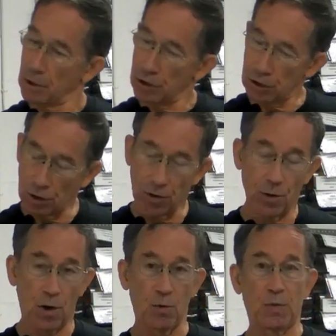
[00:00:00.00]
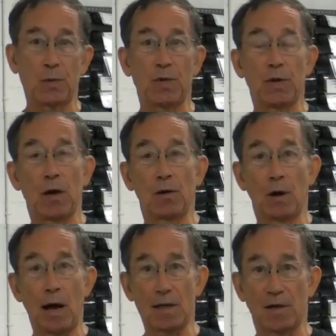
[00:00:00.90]
shoot groups with known
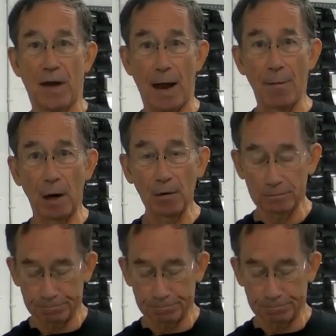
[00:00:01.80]
lots of ammo.